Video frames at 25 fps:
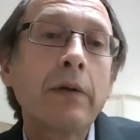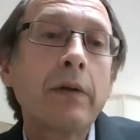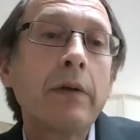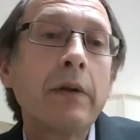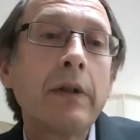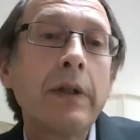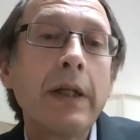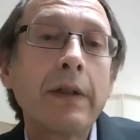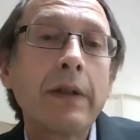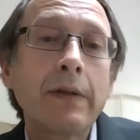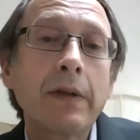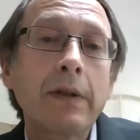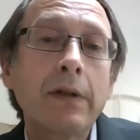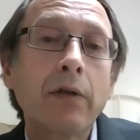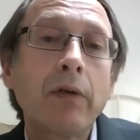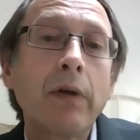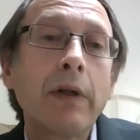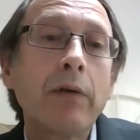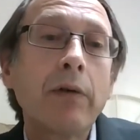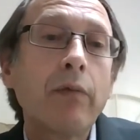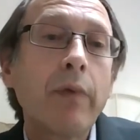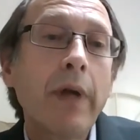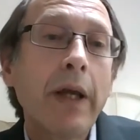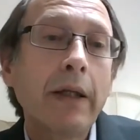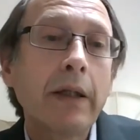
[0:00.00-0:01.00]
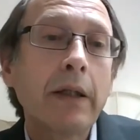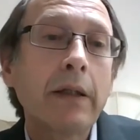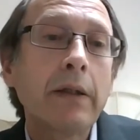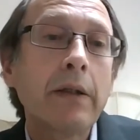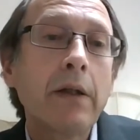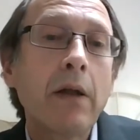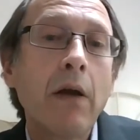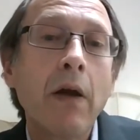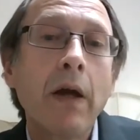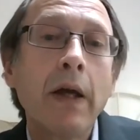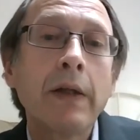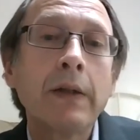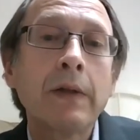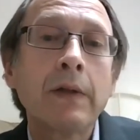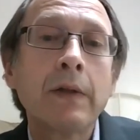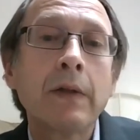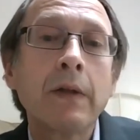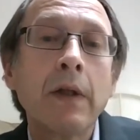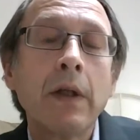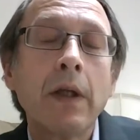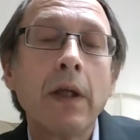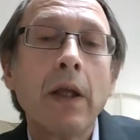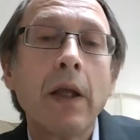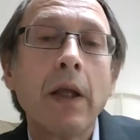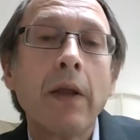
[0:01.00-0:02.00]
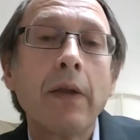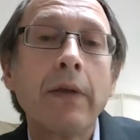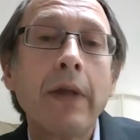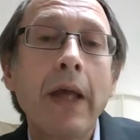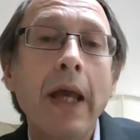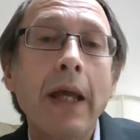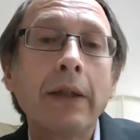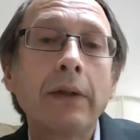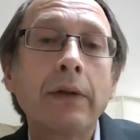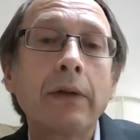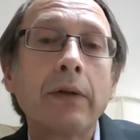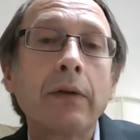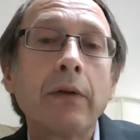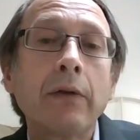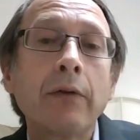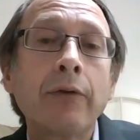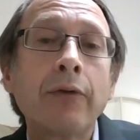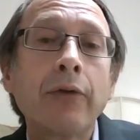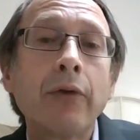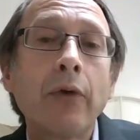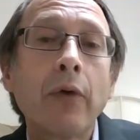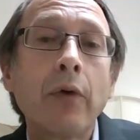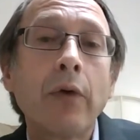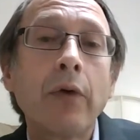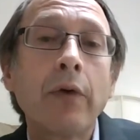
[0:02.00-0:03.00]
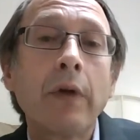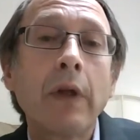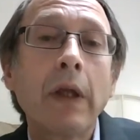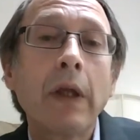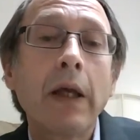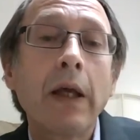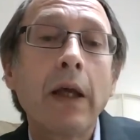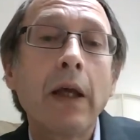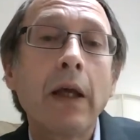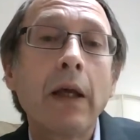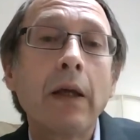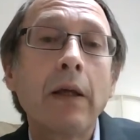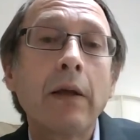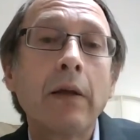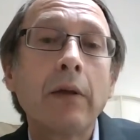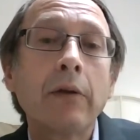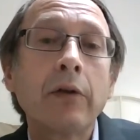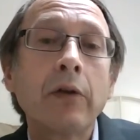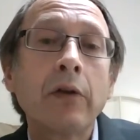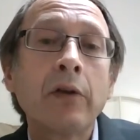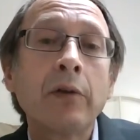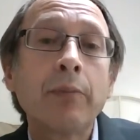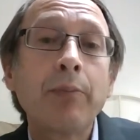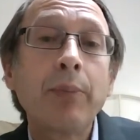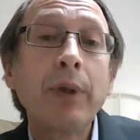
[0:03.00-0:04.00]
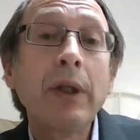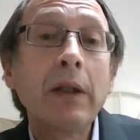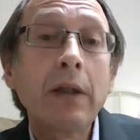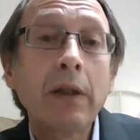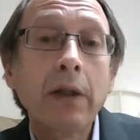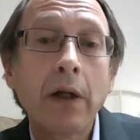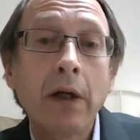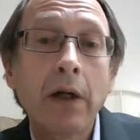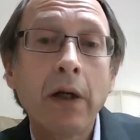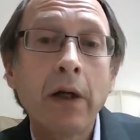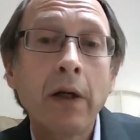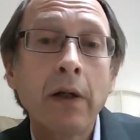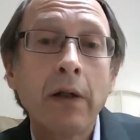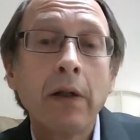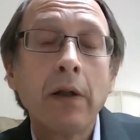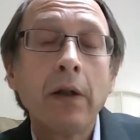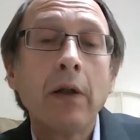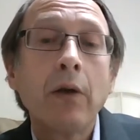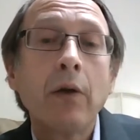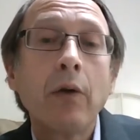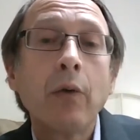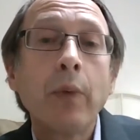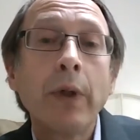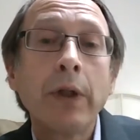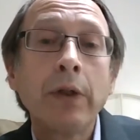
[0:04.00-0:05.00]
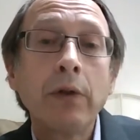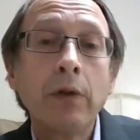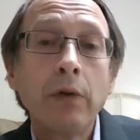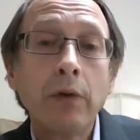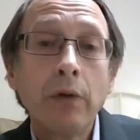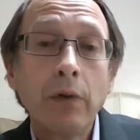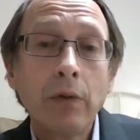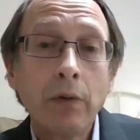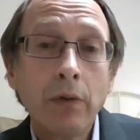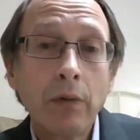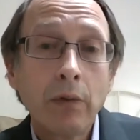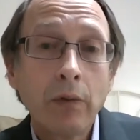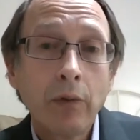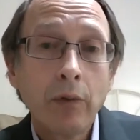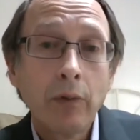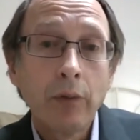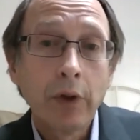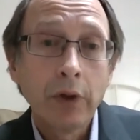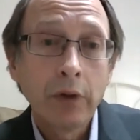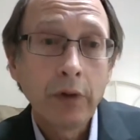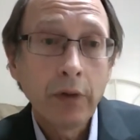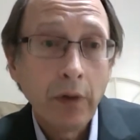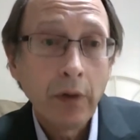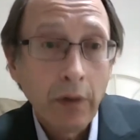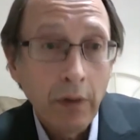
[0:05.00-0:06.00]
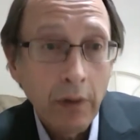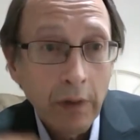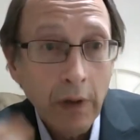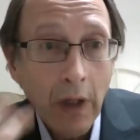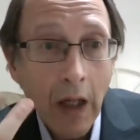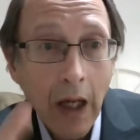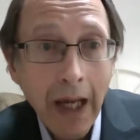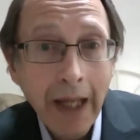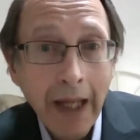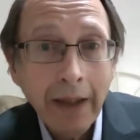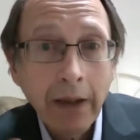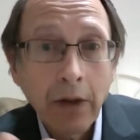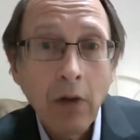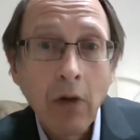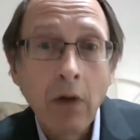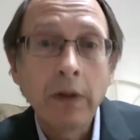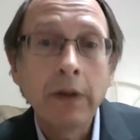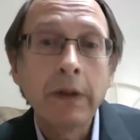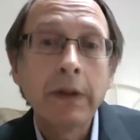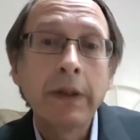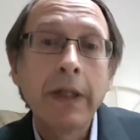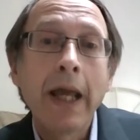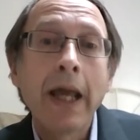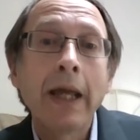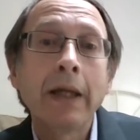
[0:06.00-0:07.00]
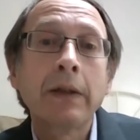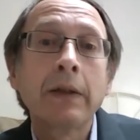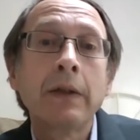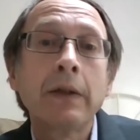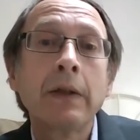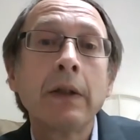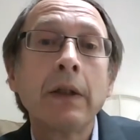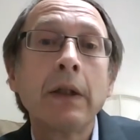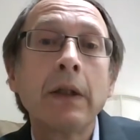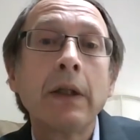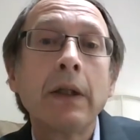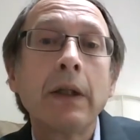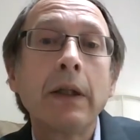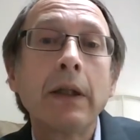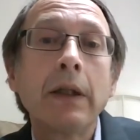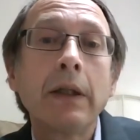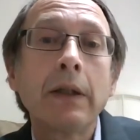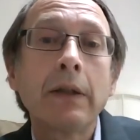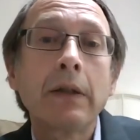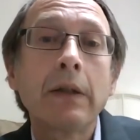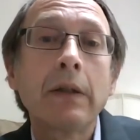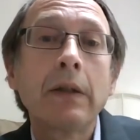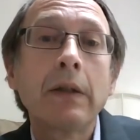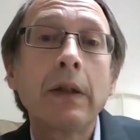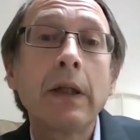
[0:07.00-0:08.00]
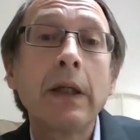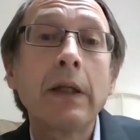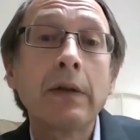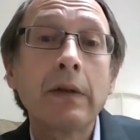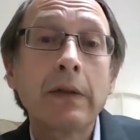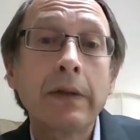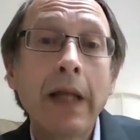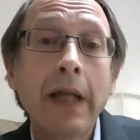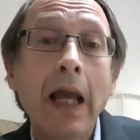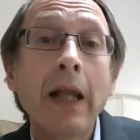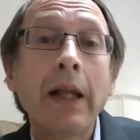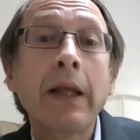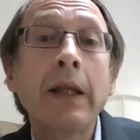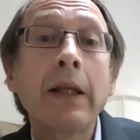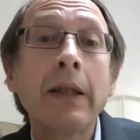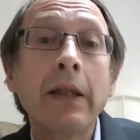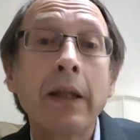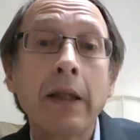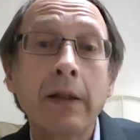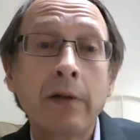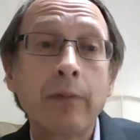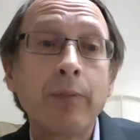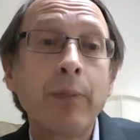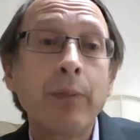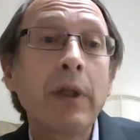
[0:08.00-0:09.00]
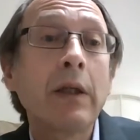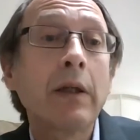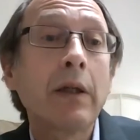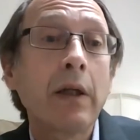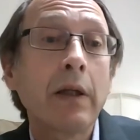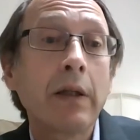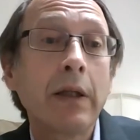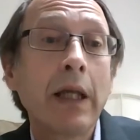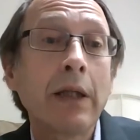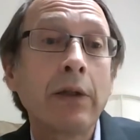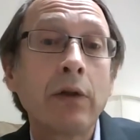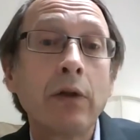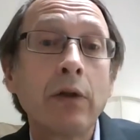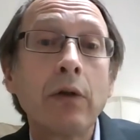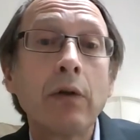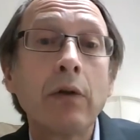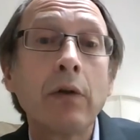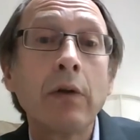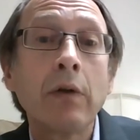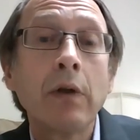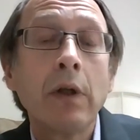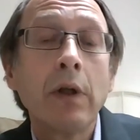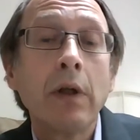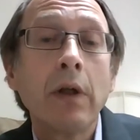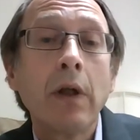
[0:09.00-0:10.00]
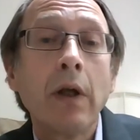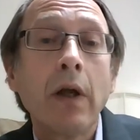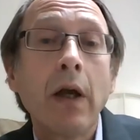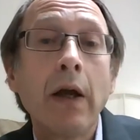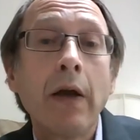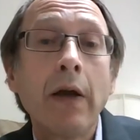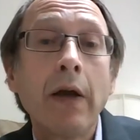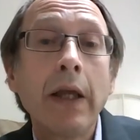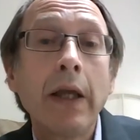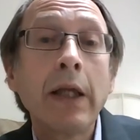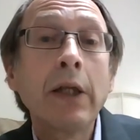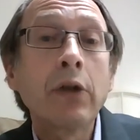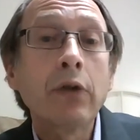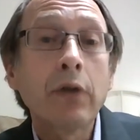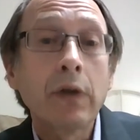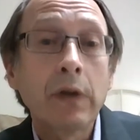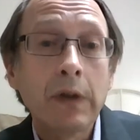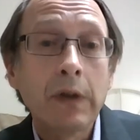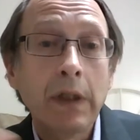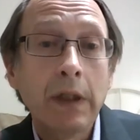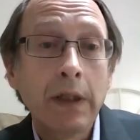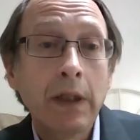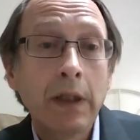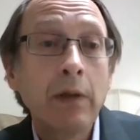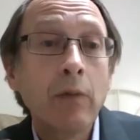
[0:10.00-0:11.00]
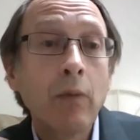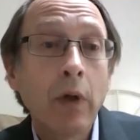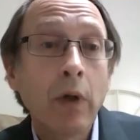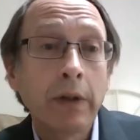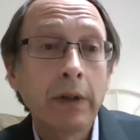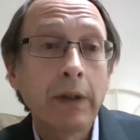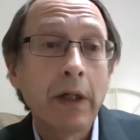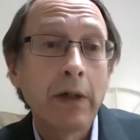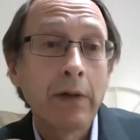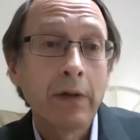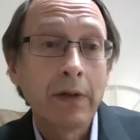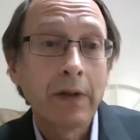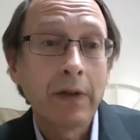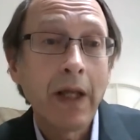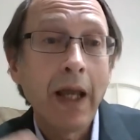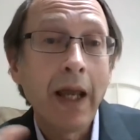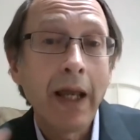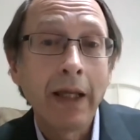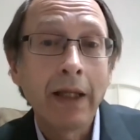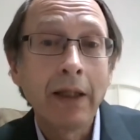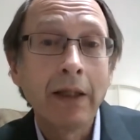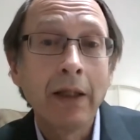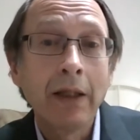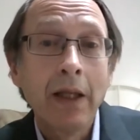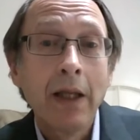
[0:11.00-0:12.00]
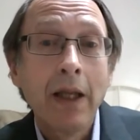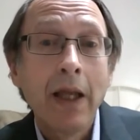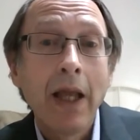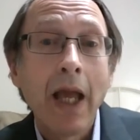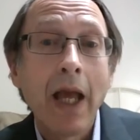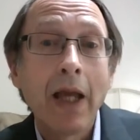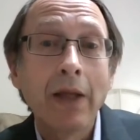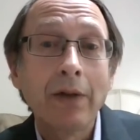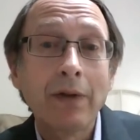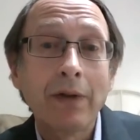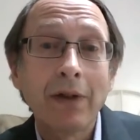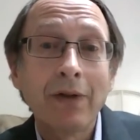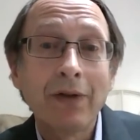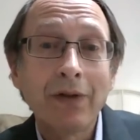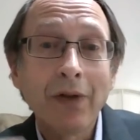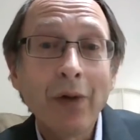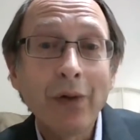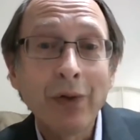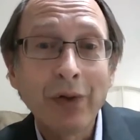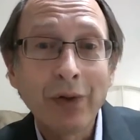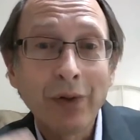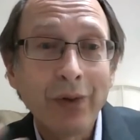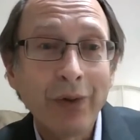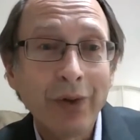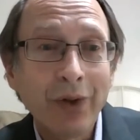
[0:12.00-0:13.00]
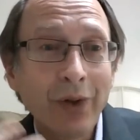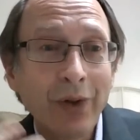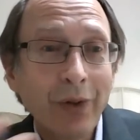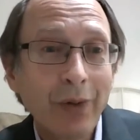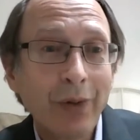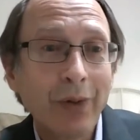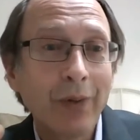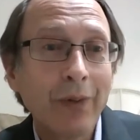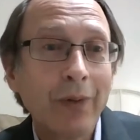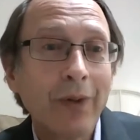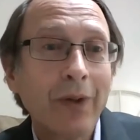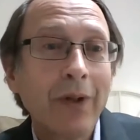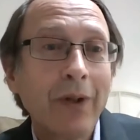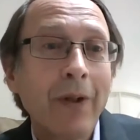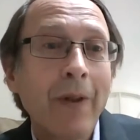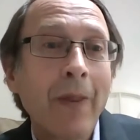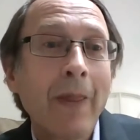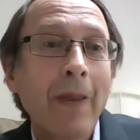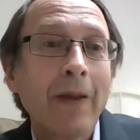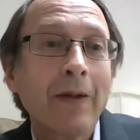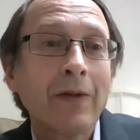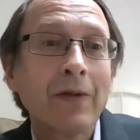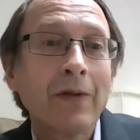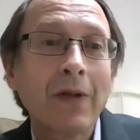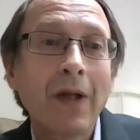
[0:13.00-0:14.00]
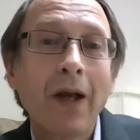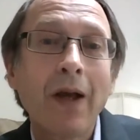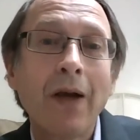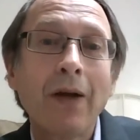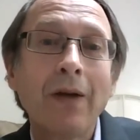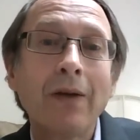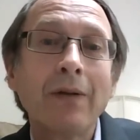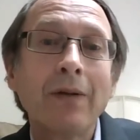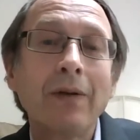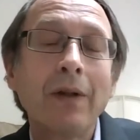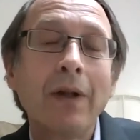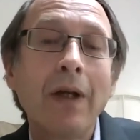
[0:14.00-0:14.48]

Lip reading: necessarily recognize that for the speaker, when you return eye contact, it is telling the speaker that you're interested in what they're saying as a social cue. So